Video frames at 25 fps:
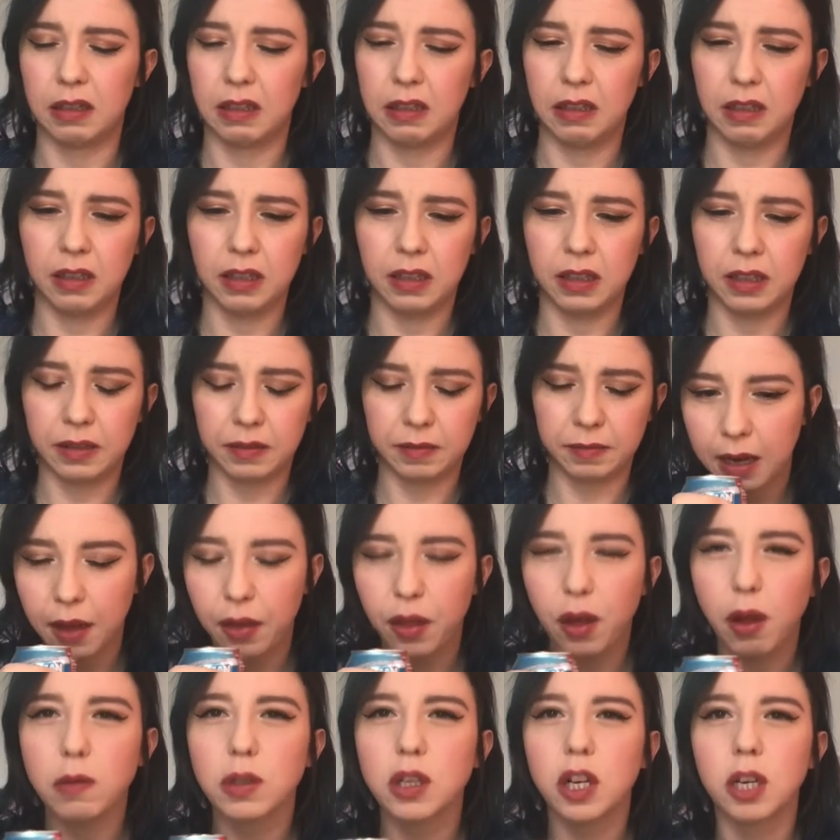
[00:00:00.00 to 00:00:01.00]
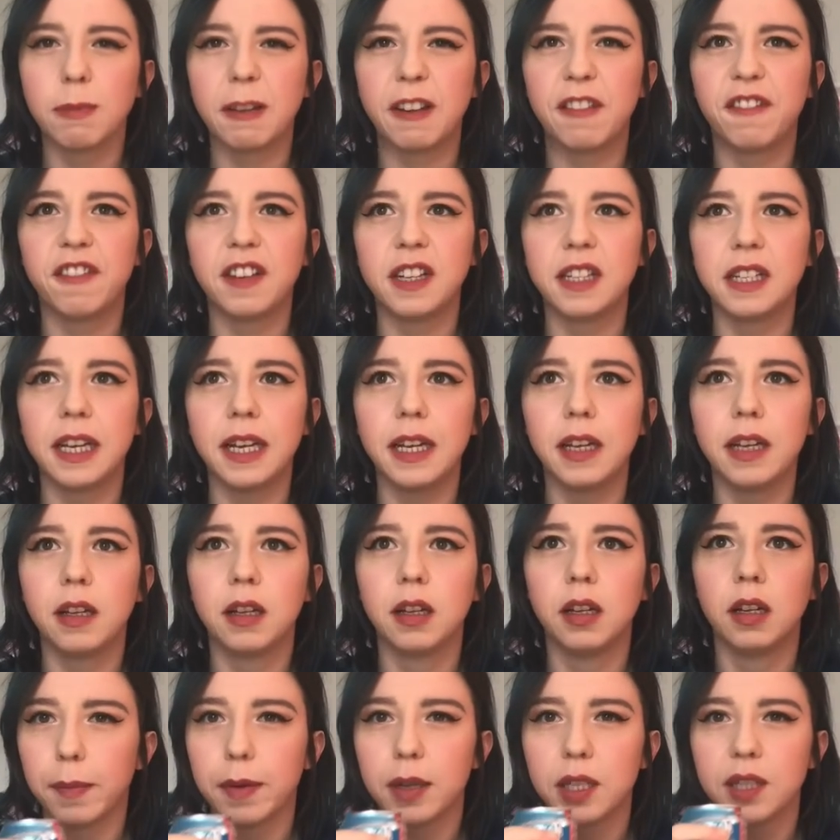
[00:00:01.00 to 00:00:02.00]
I thought it was going to be fizzy,
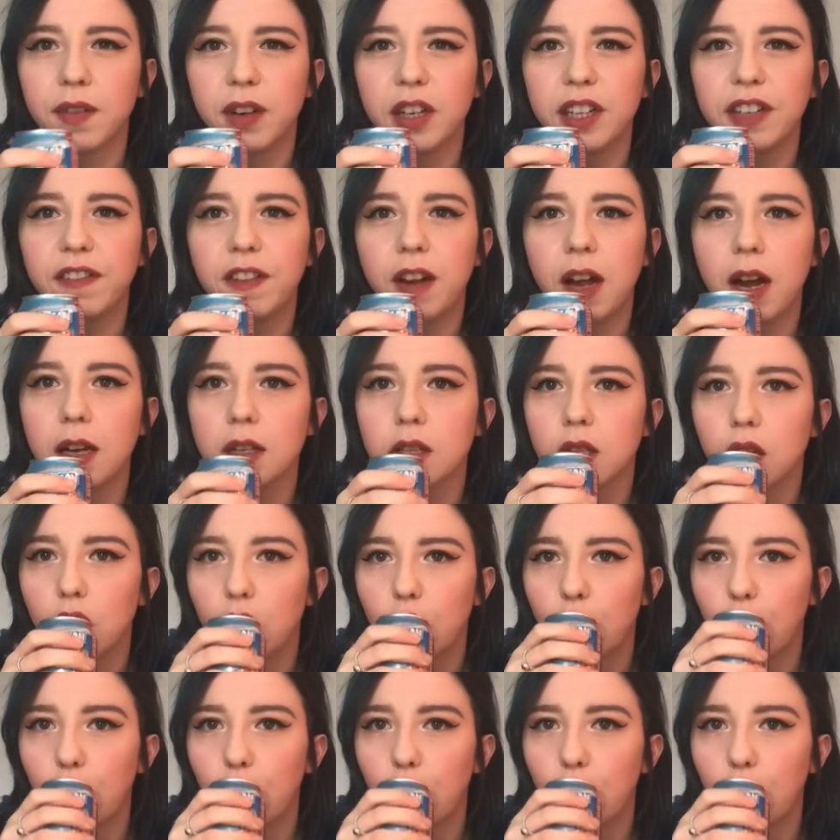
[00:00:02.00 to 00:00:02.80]
but it's very flat.